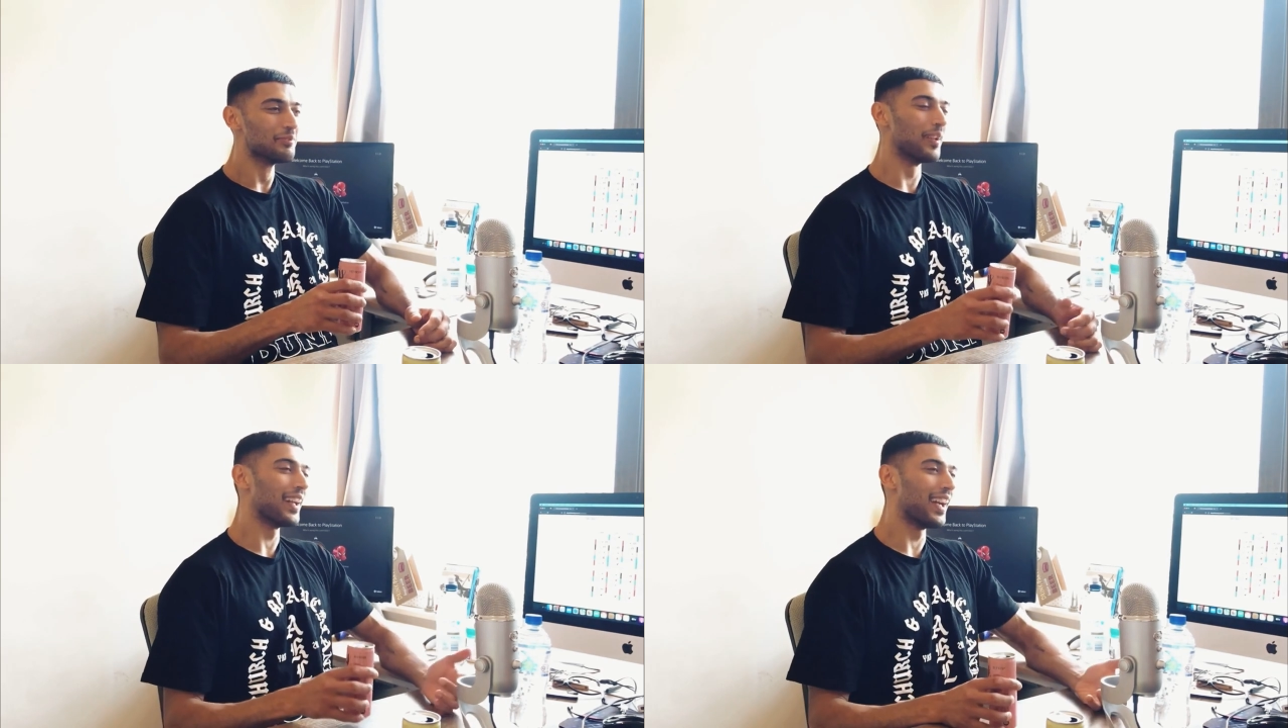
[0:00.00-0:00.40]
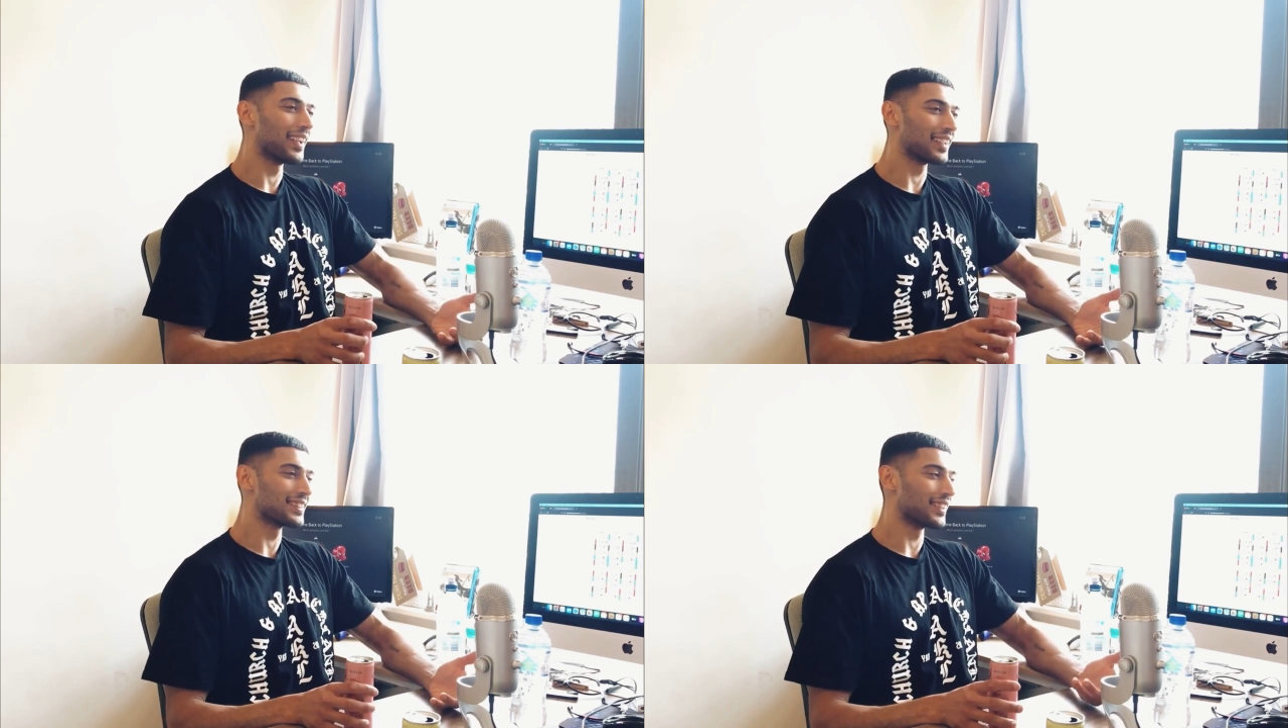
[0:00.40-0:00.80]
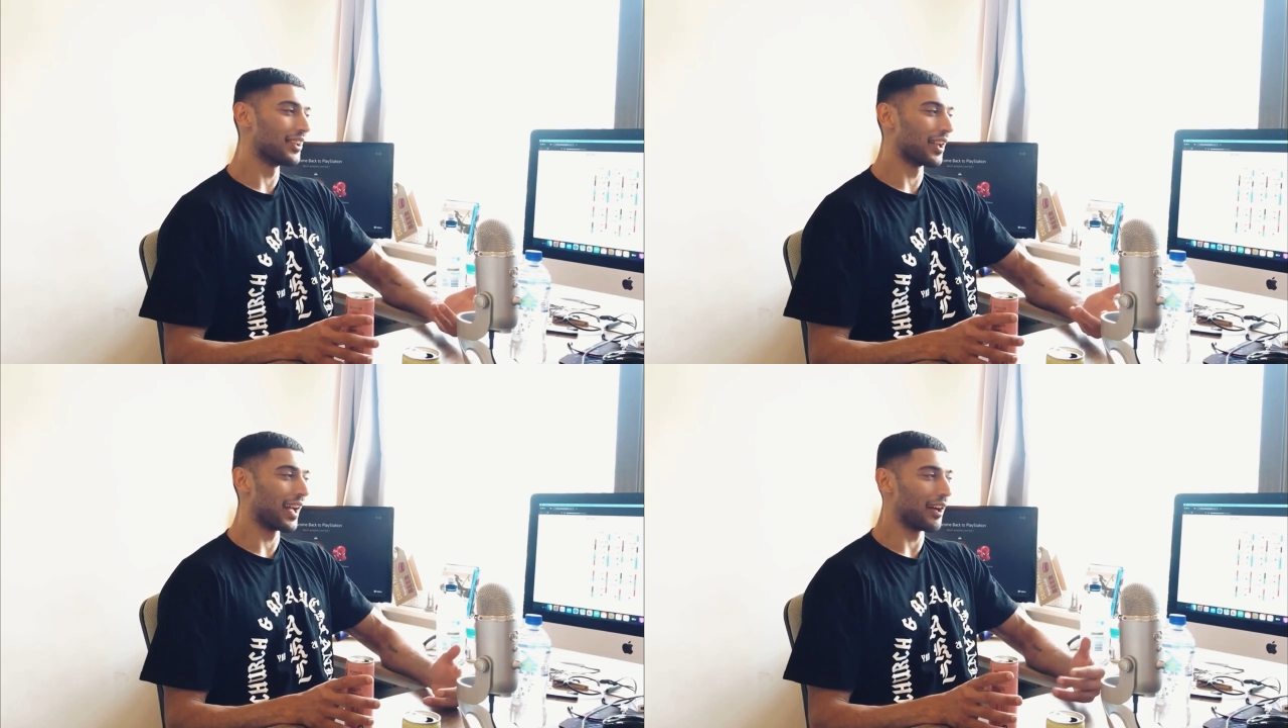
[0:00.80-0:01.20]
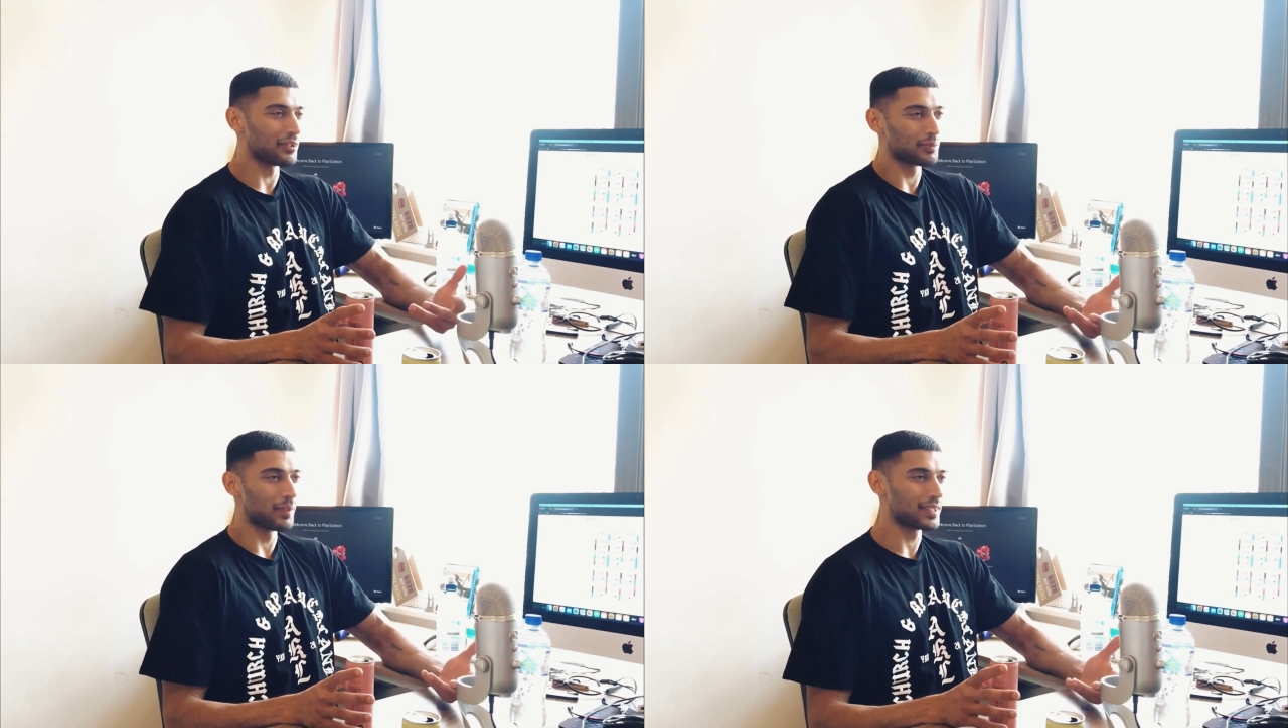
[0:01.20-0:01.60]
But yeah, because, you know, like, I
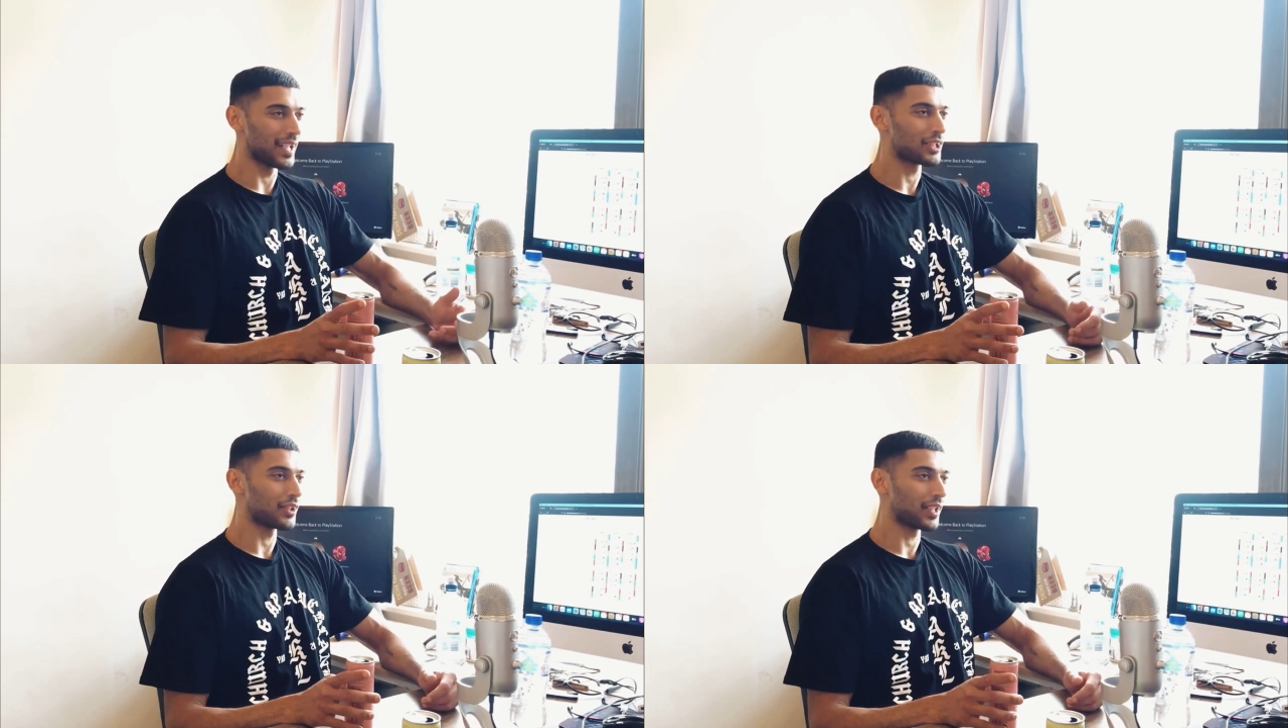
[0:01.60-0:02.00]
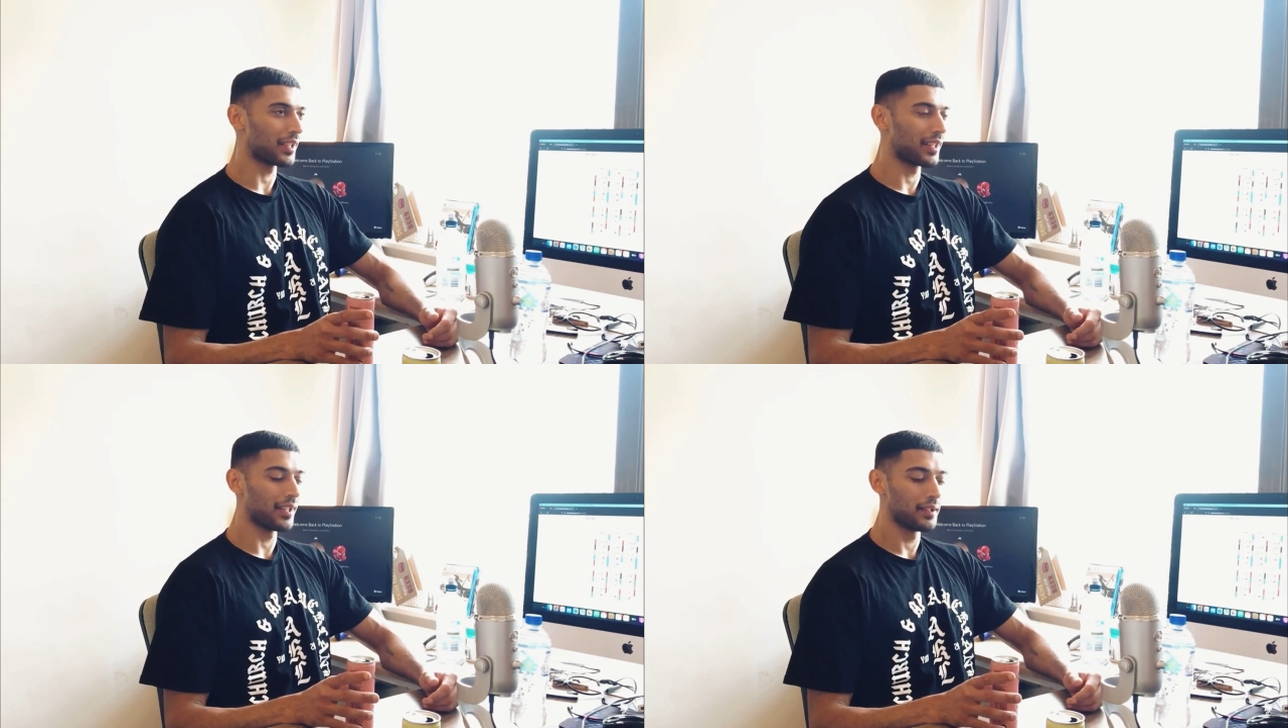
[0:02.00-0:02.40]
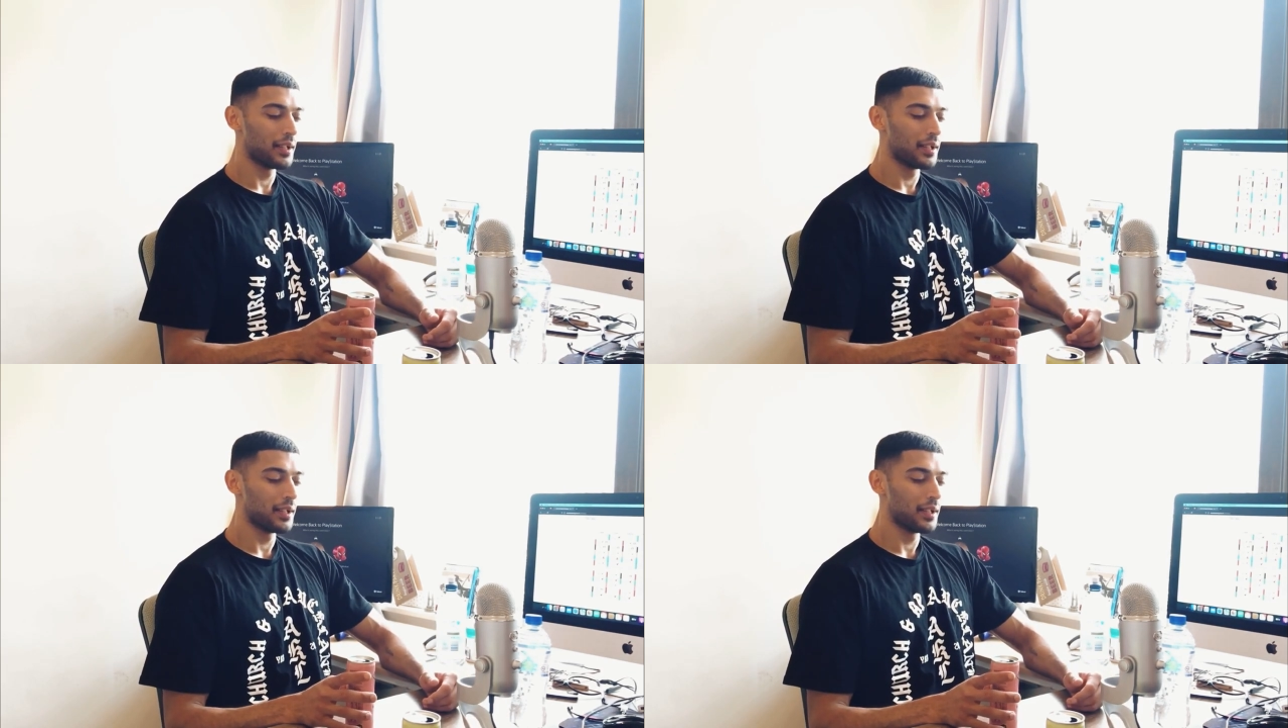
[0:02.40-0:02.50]
was a bit starstruck at then.